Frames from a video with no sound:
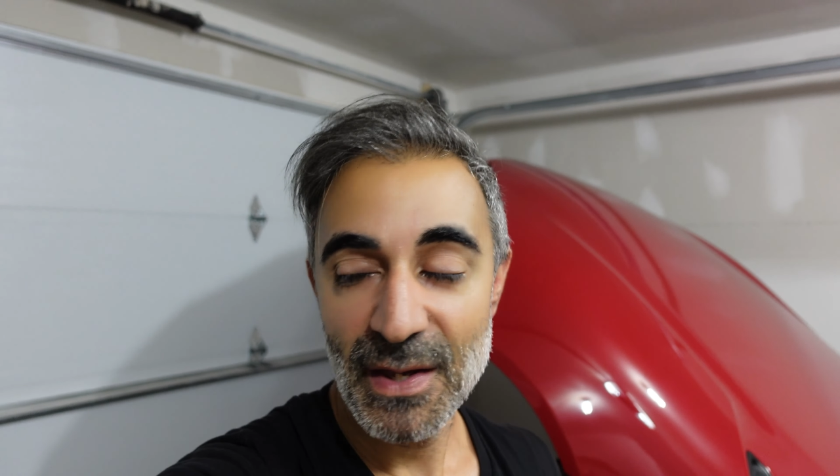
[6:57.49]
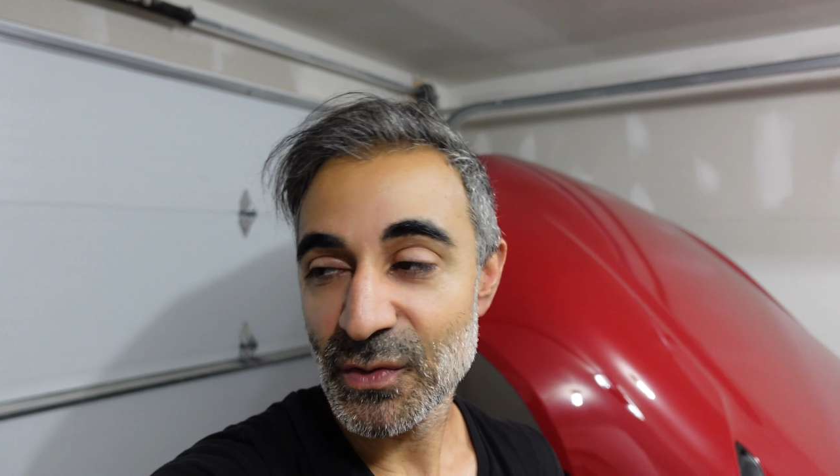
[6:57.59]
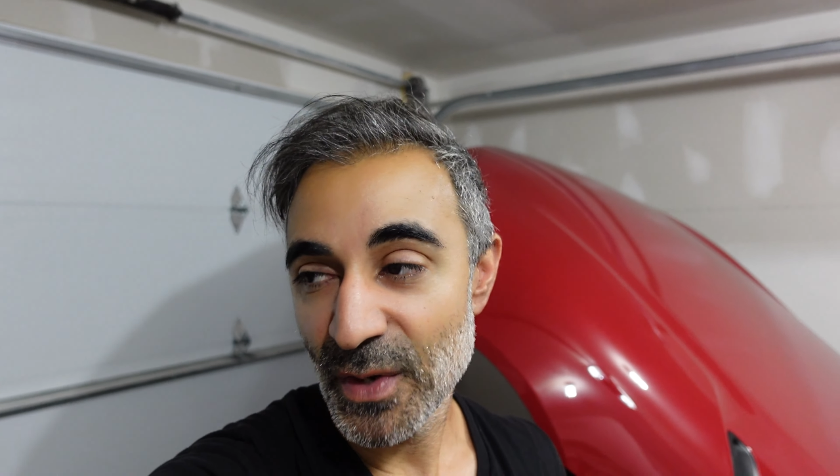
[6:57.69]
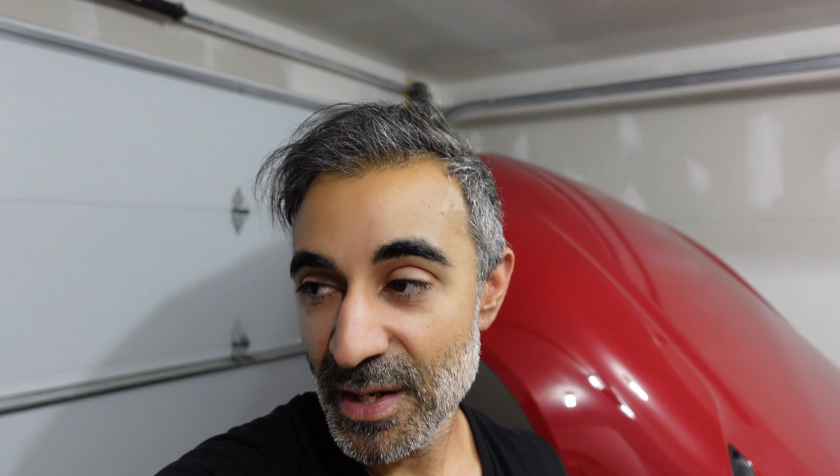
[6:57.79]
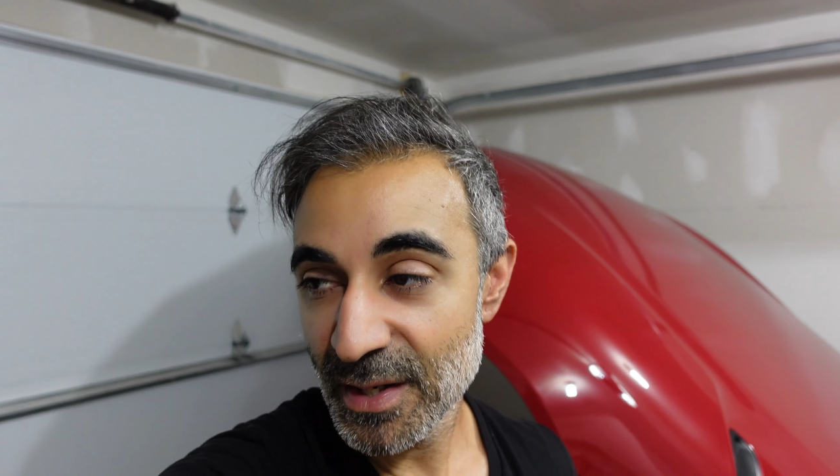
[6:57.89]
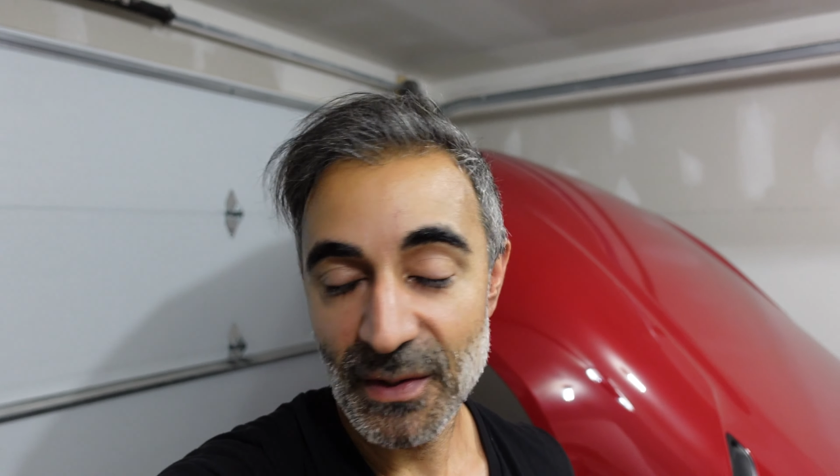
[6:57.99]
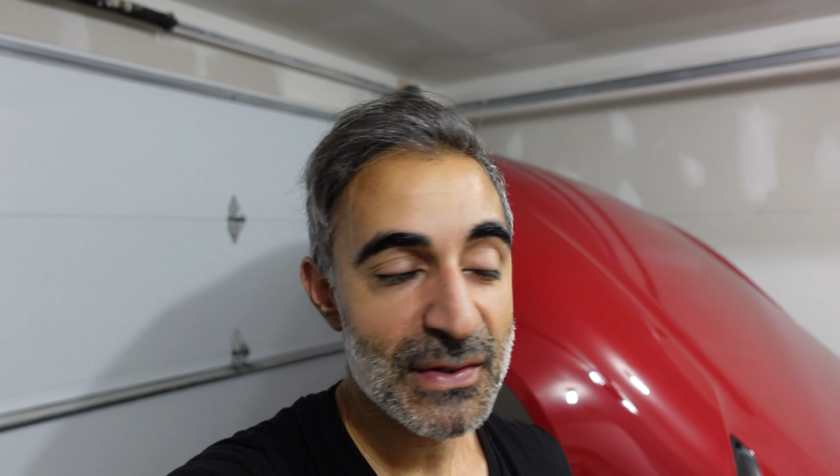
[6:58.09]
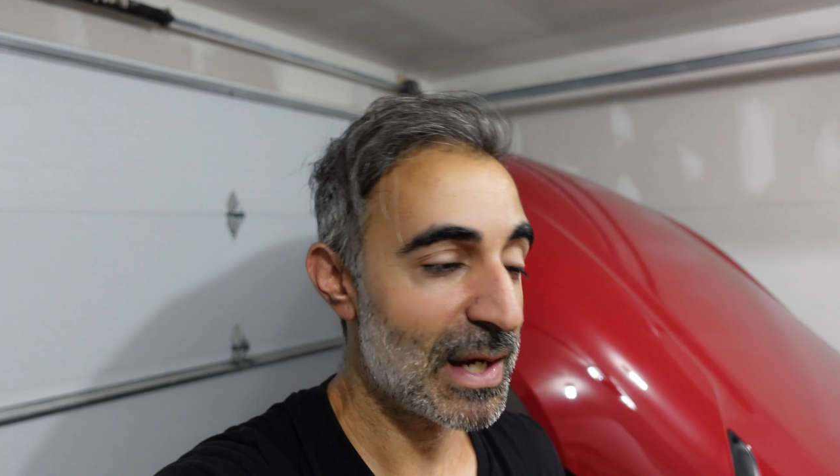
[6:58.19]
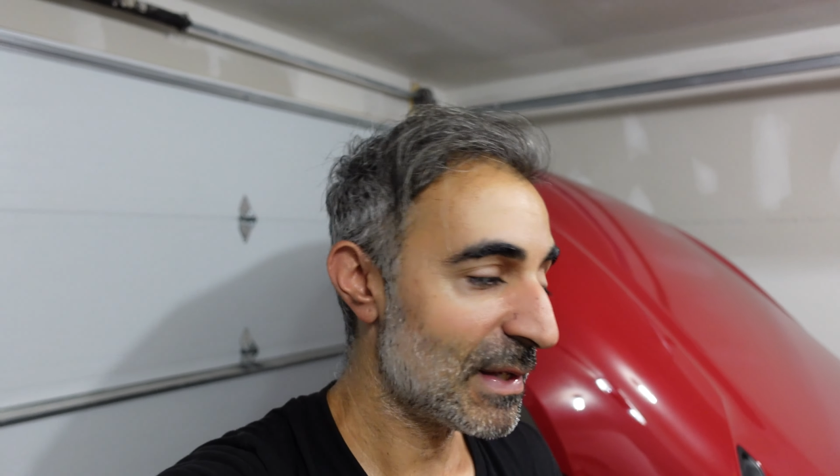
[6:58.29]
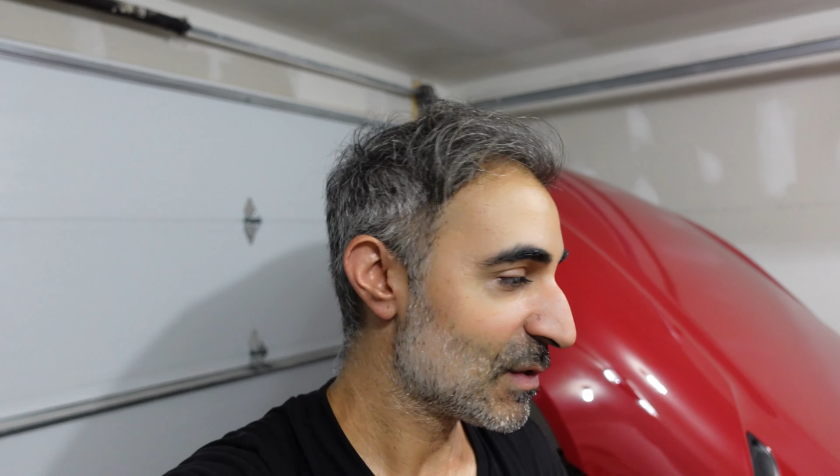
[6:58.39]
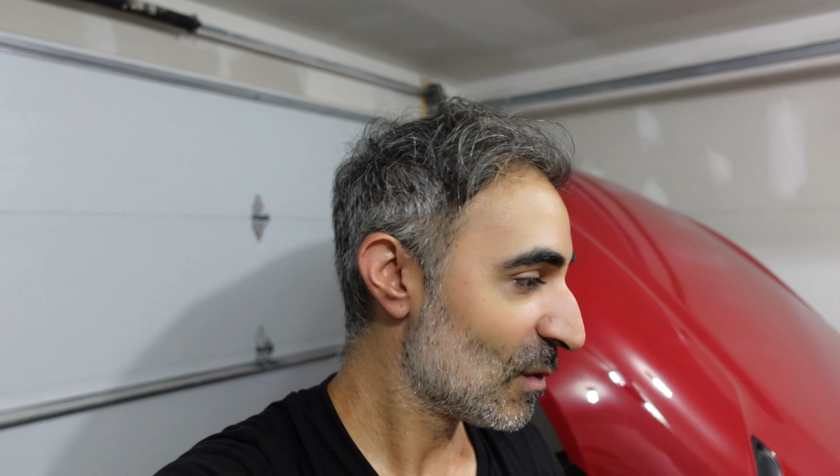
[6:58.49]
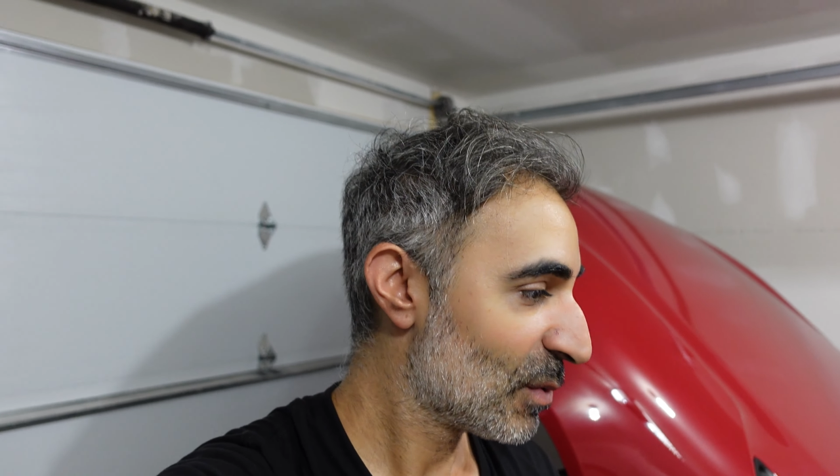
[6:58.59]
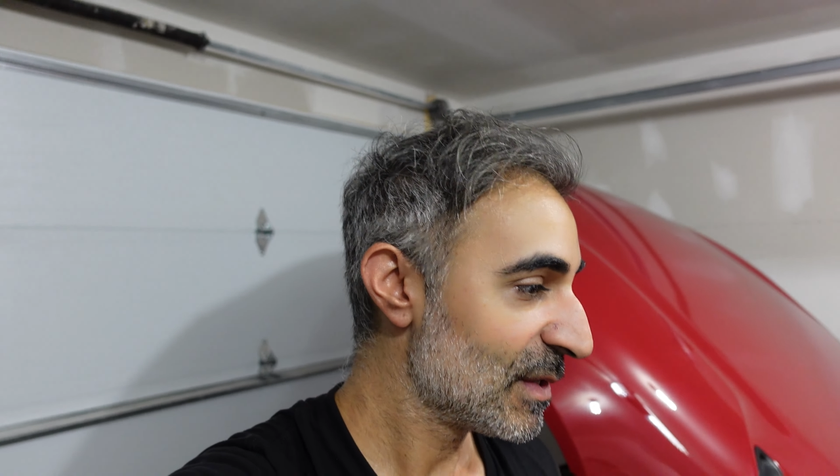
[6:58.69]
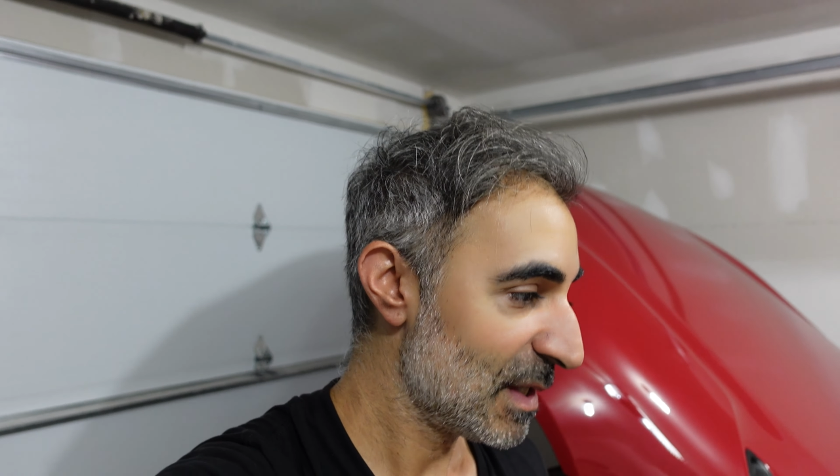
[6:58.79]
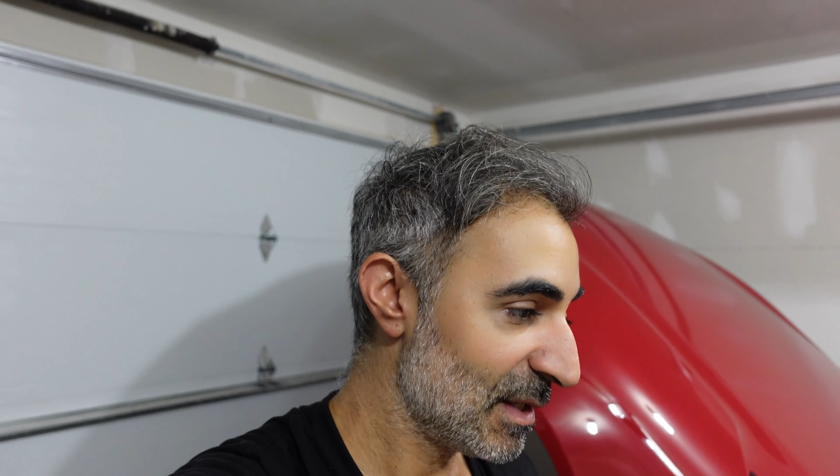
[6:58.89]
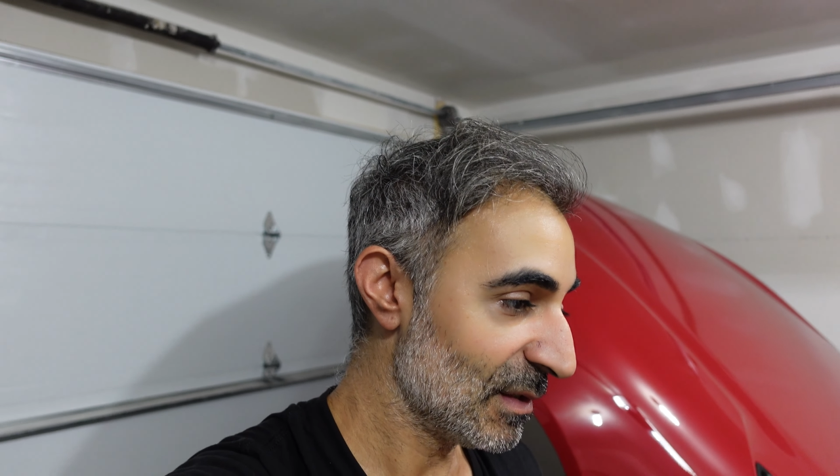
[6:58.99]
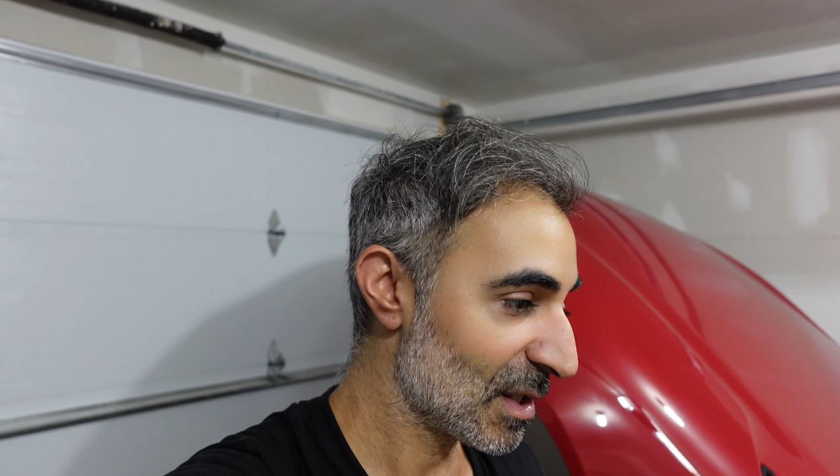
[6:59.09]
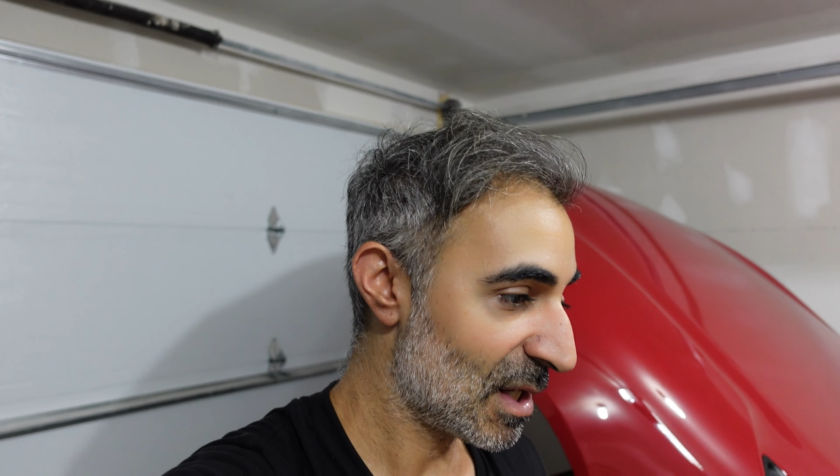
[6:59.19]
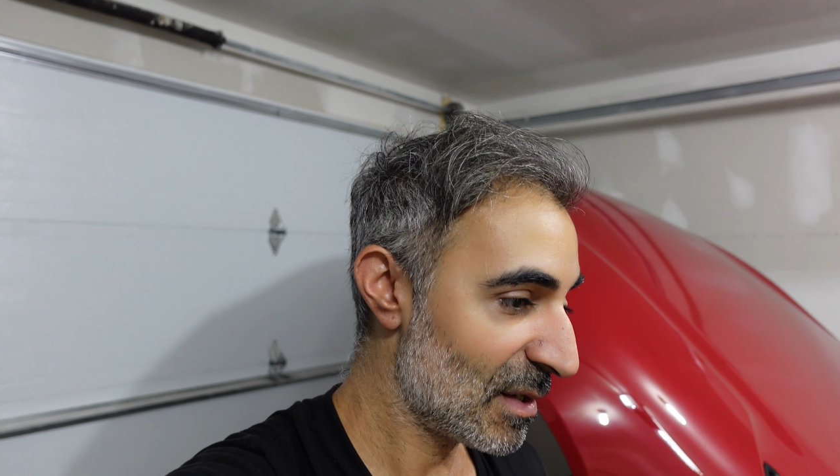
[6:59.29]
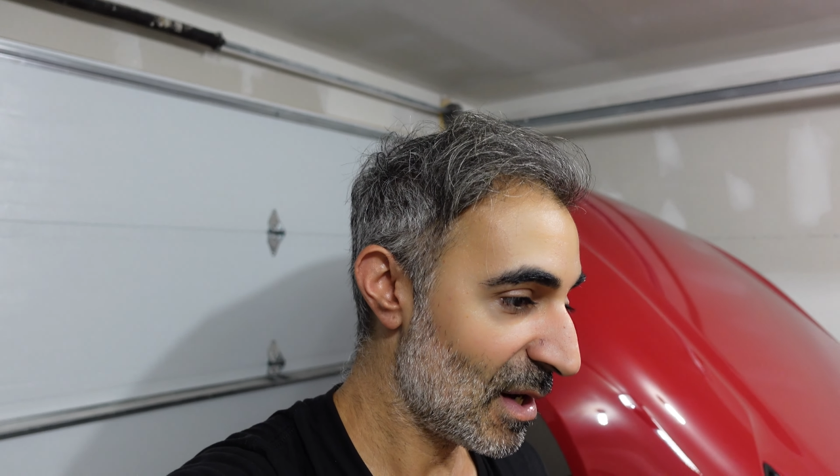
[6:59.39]
It's raining outside. There's no point taking the
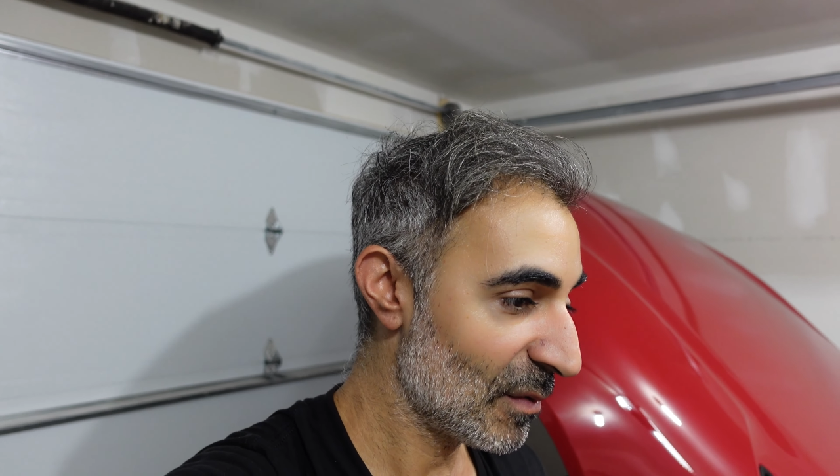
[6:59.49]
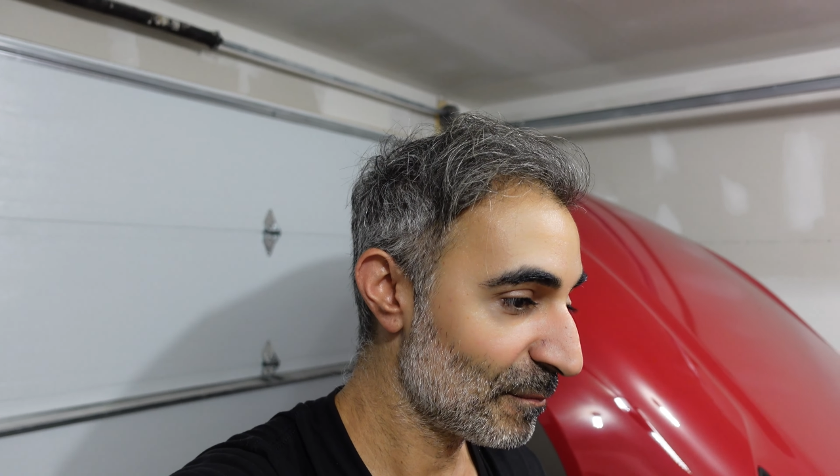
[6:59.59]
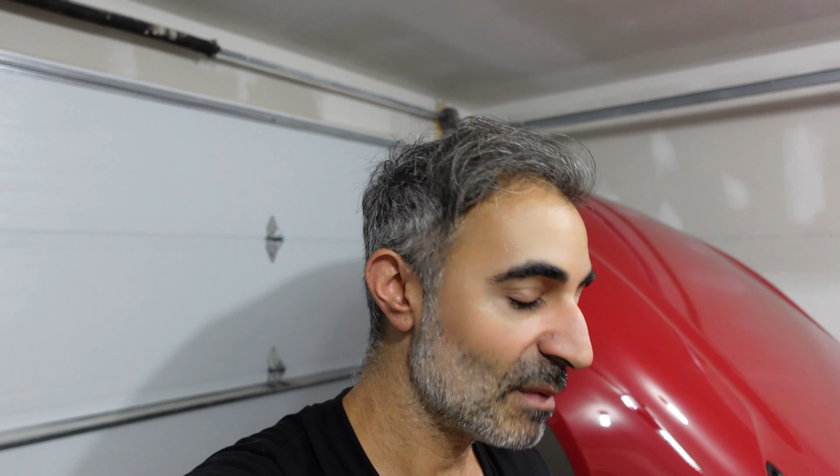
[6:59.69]
car out.